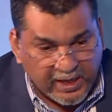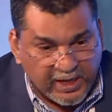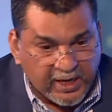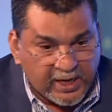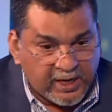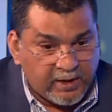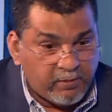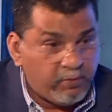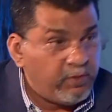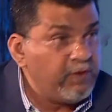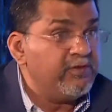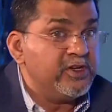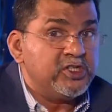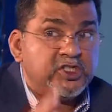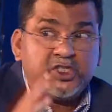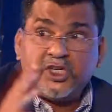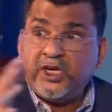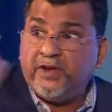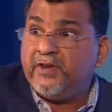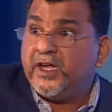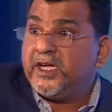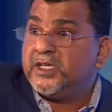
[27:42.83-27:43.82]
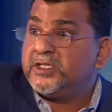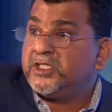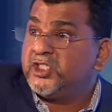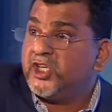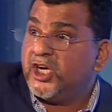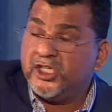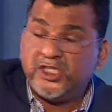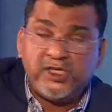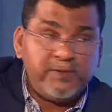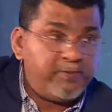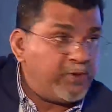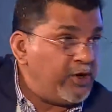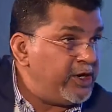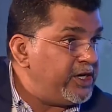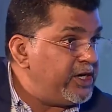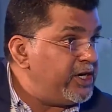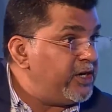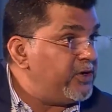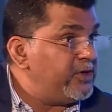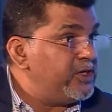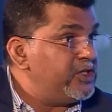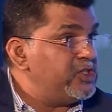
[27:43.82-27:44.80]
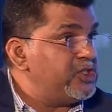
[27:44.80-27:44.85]
Uh, we've achieved, as Shaji pointed
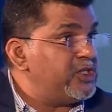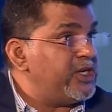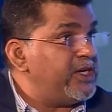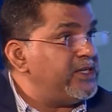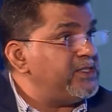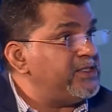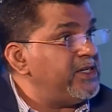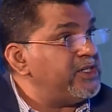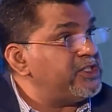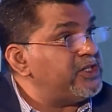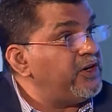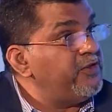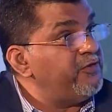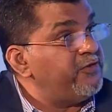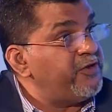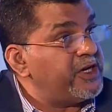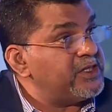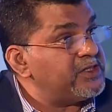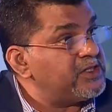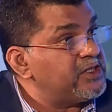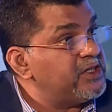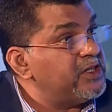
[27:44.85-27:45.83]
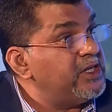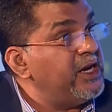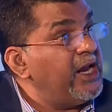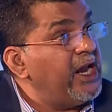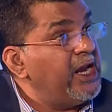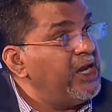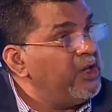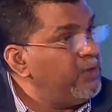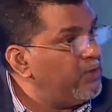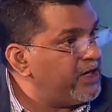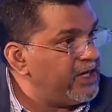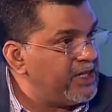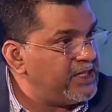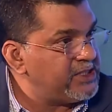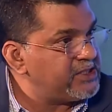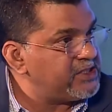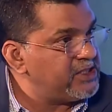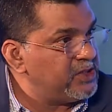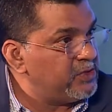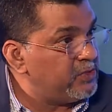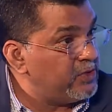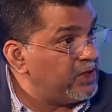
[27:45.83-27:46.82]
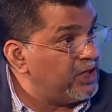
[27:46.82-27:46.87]
out, digitization faster than anyone else
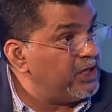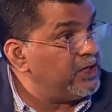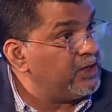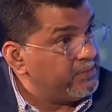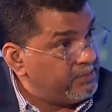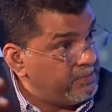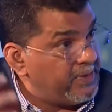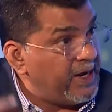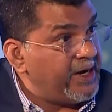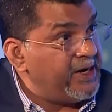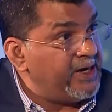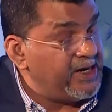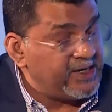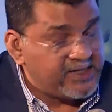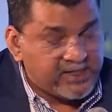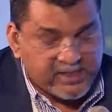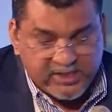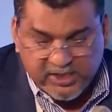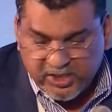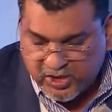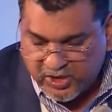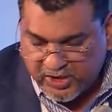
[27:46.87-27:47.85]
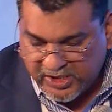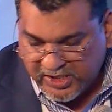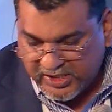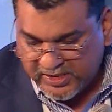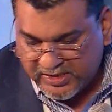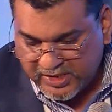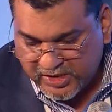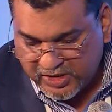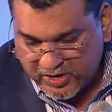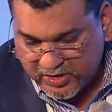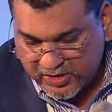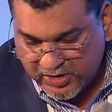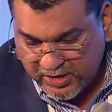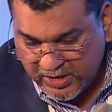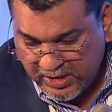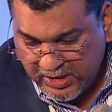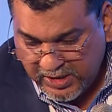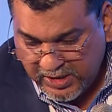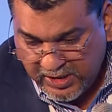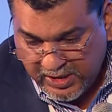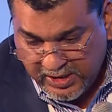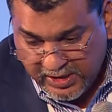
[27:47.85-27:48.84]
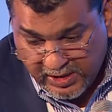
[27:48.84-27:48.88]
in the world, mandated digitization.
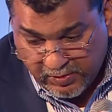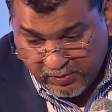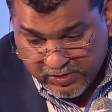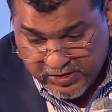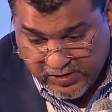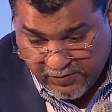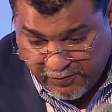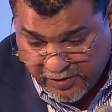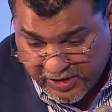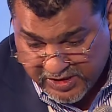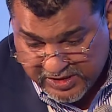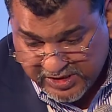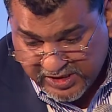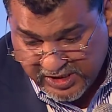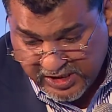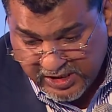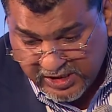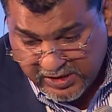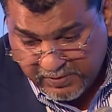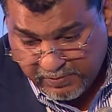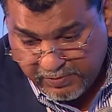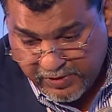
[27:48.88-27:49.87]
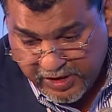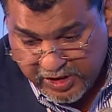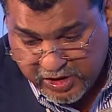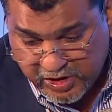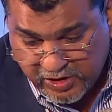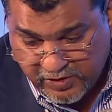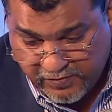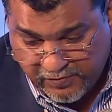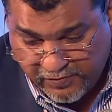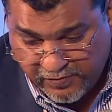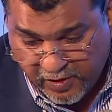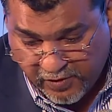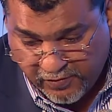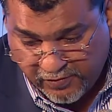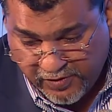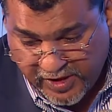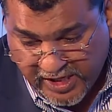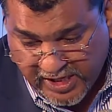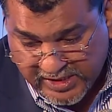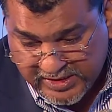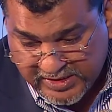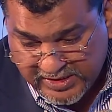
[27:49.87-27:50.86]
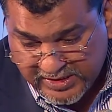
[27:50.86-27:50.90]
That was the first thing in completion of, of
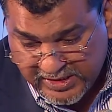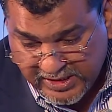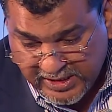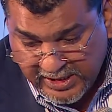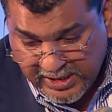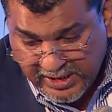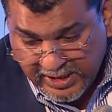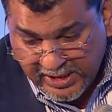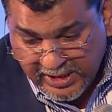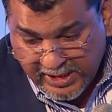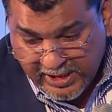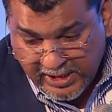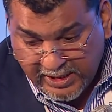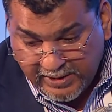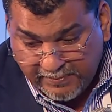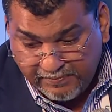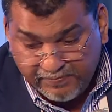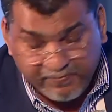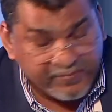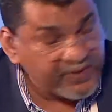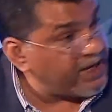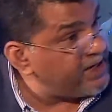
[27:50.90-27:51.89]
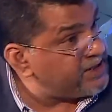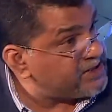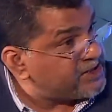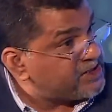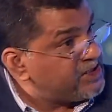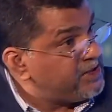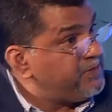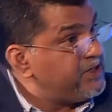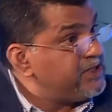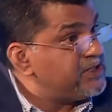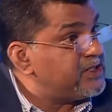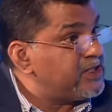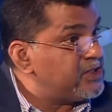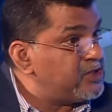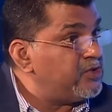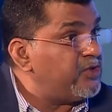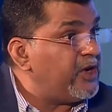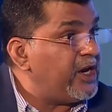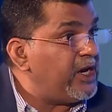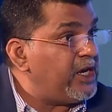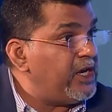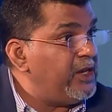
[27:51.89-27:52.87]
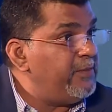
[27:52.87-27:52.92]
DAS. Um, STBs, as you
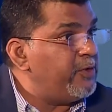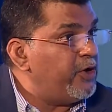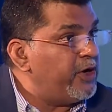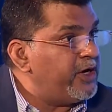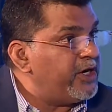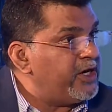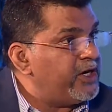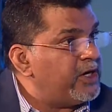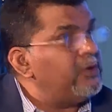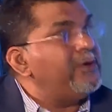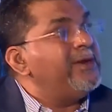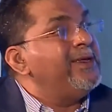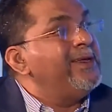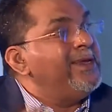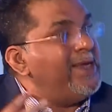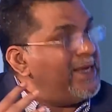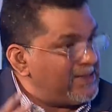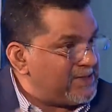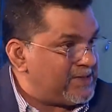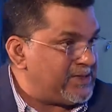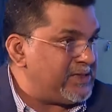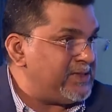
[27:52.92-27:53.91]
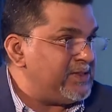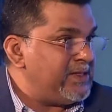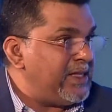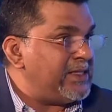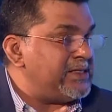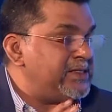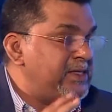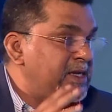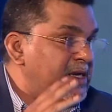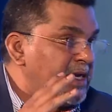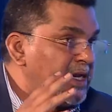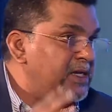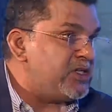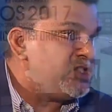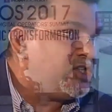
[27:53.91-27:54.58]
rightly pointed out, yes, that's a clear